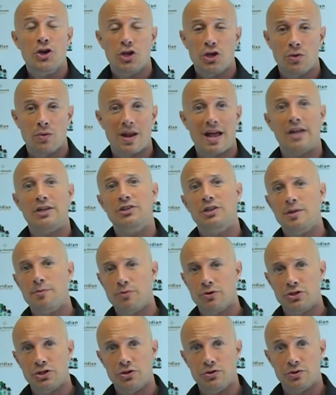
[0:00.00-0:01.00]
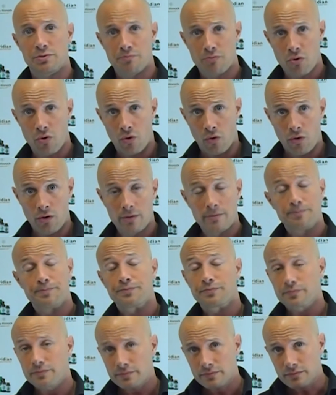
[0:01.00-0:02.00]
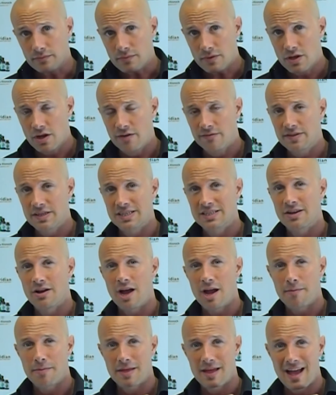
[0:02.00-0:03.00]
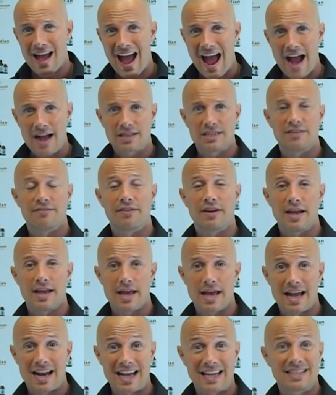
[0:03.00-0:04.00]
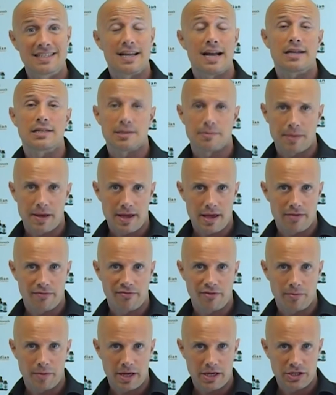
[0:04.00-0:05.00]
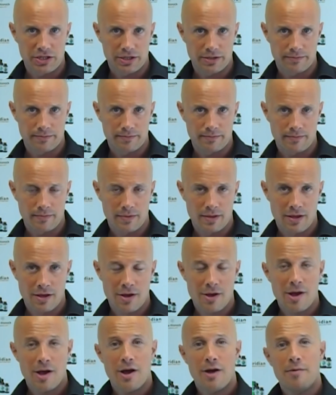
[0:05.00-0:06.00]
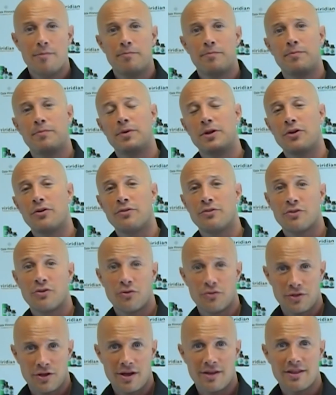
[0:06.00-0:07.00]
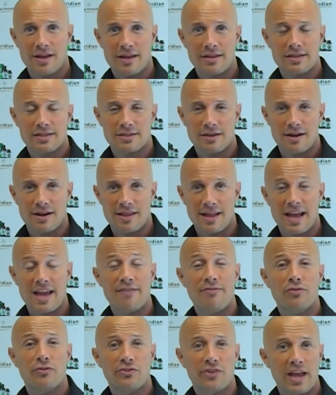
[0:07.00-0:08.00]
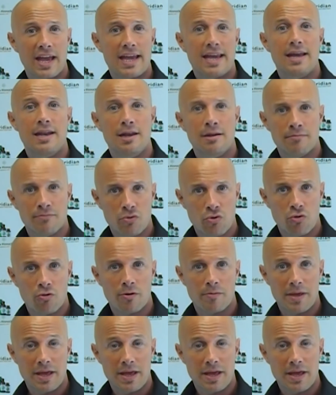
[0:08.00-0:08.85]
you will actually produce more of the type that activate and exacerbate inflammation. But on the other side of that, if you're taking in more